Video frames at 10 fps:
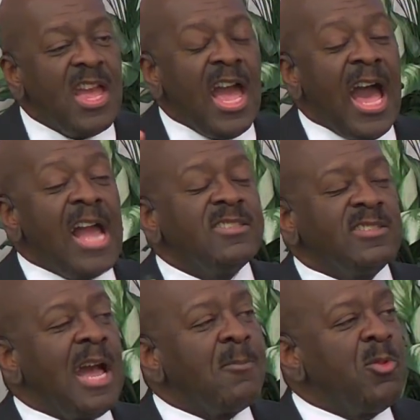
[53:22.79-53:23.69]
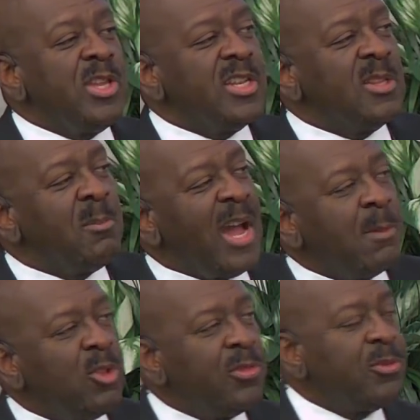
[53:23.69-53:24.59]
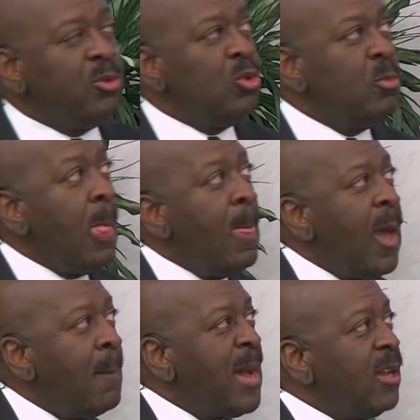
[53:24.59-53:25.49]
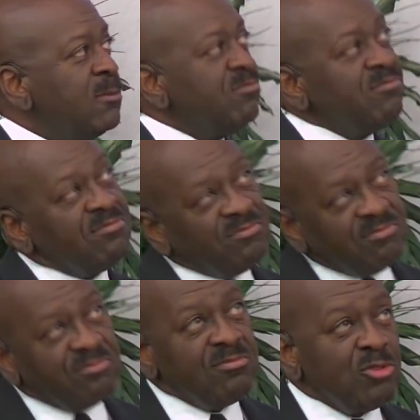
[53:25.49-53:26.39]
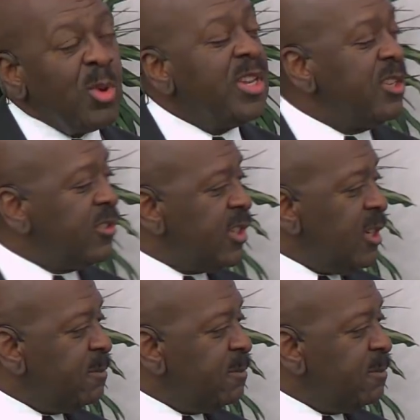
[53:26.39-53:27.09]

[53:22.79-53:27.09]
I stopped reading the Bible through about twenty years ago.